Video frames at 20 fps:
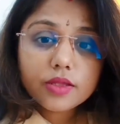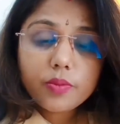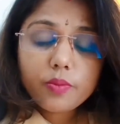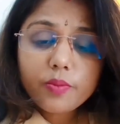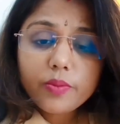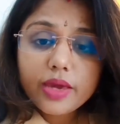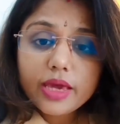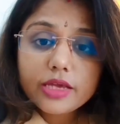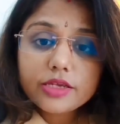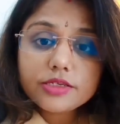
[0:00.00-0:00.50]
the
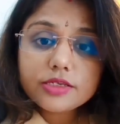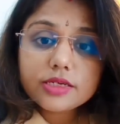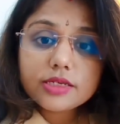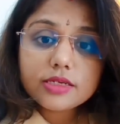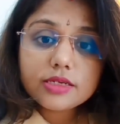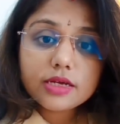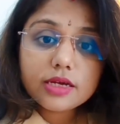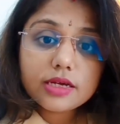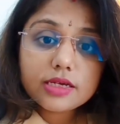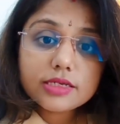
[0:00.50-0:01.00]

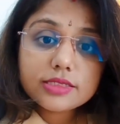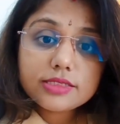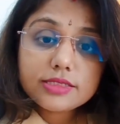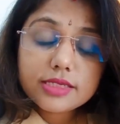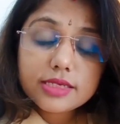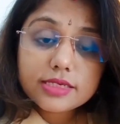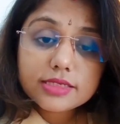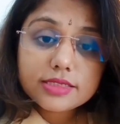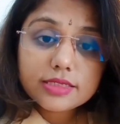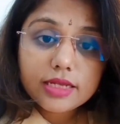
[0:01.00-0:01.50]
major
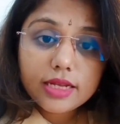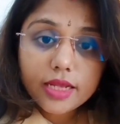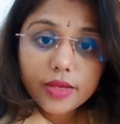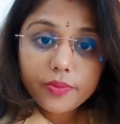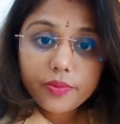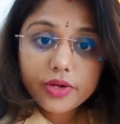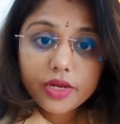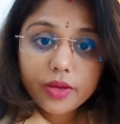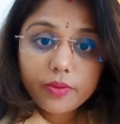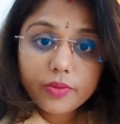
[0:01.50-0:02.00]
seasonal
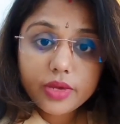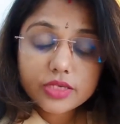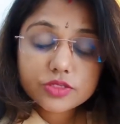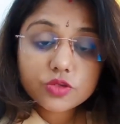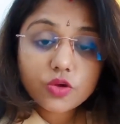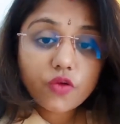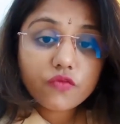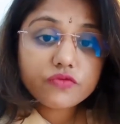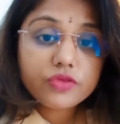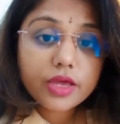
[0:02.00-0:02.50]

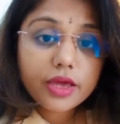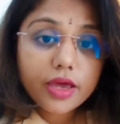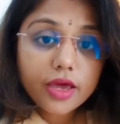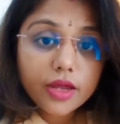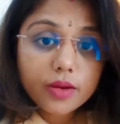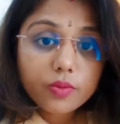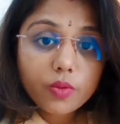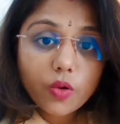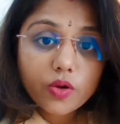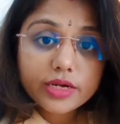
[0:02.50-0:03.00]
epidemics of the
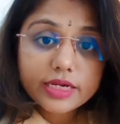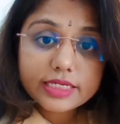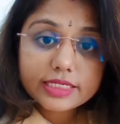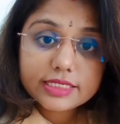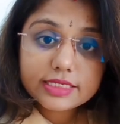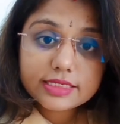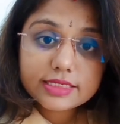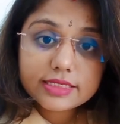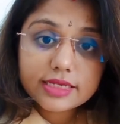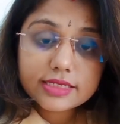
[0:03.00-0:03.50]
airborne
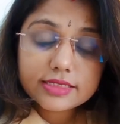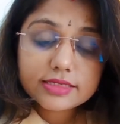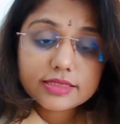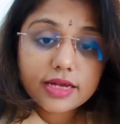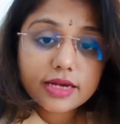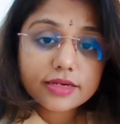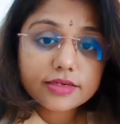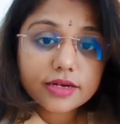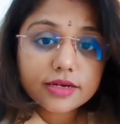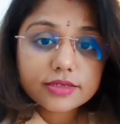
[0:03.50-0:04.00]

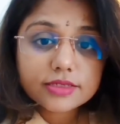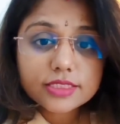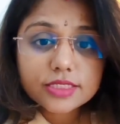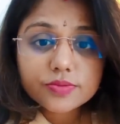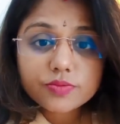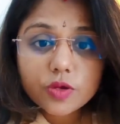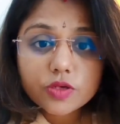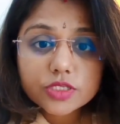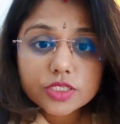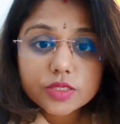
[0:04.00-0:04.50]
diseases that are
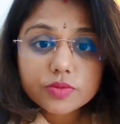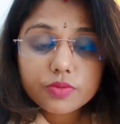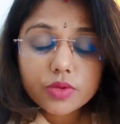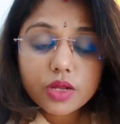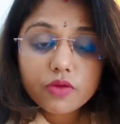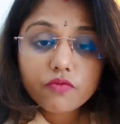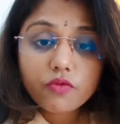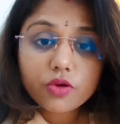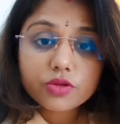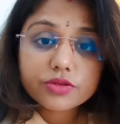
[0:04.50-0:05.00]

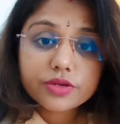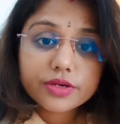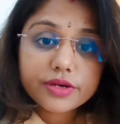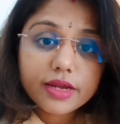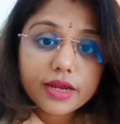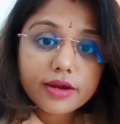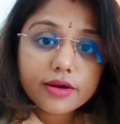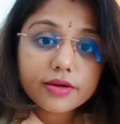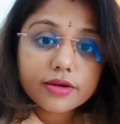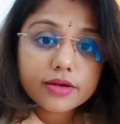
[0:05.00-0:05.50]
responsible for the
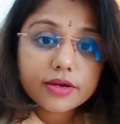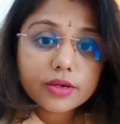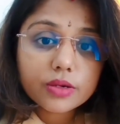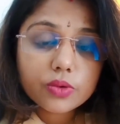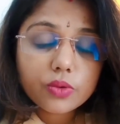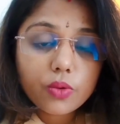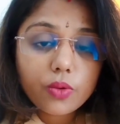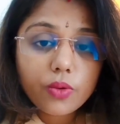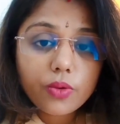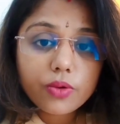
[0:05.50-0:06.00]

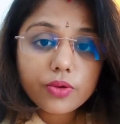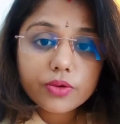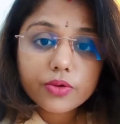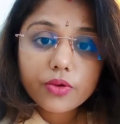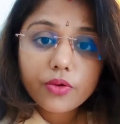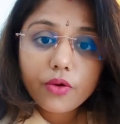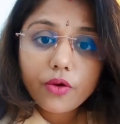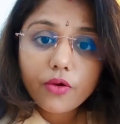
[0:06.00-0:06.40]
recurrent cold,